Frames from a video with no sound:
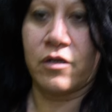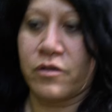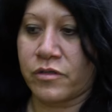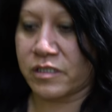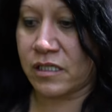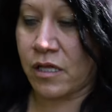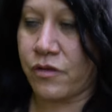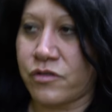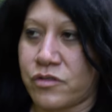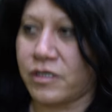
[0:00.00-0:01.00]
We're still on
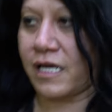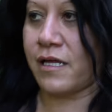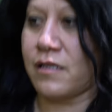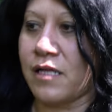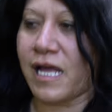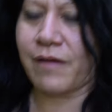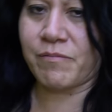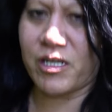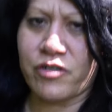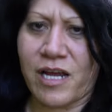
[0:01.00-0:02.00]
the trail. I'm
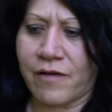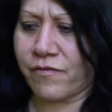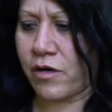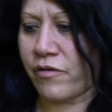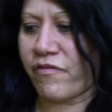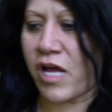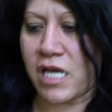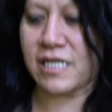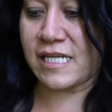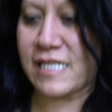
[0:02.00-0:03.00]
not sure how far we've
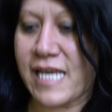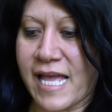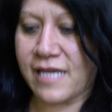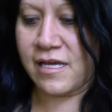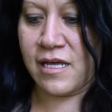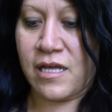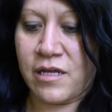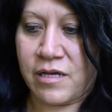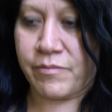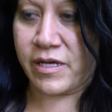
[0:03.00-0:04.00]
gotten in yet,
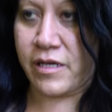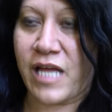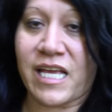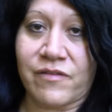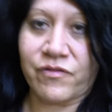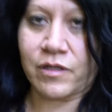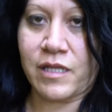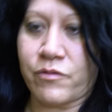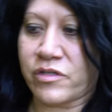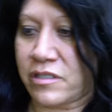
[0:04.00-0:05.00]
but I can feel
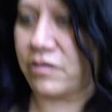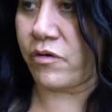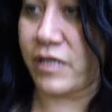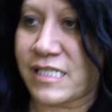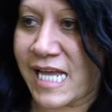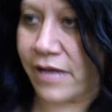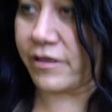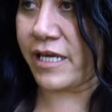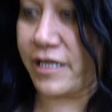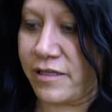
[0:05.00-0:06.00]
that we're still going
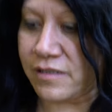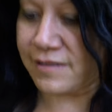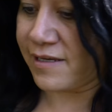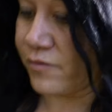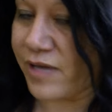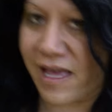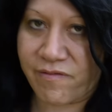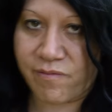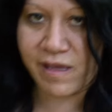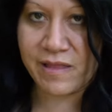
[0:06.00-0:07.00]
downhill, so we
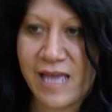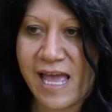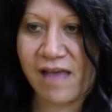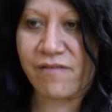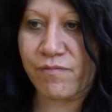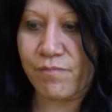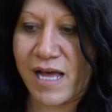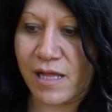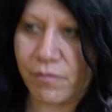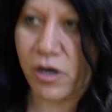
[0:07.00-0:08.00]
haven't made the half
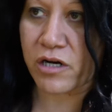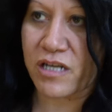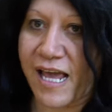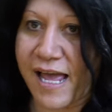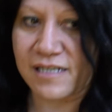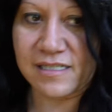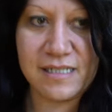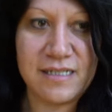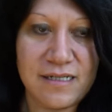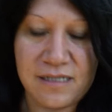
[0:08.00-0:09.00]
mile mark yet.
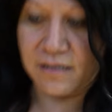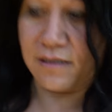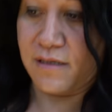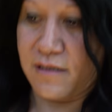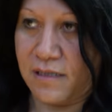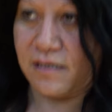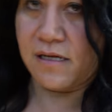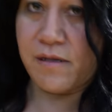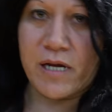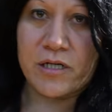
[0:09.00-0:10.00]

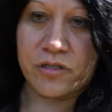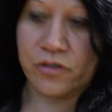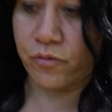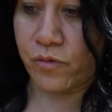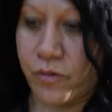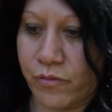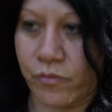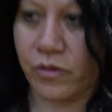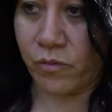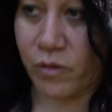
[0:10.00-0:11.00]
I'm not sure where
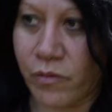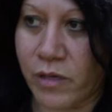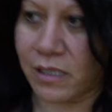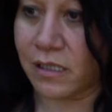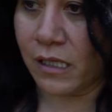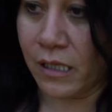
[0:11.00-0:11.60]
when we will.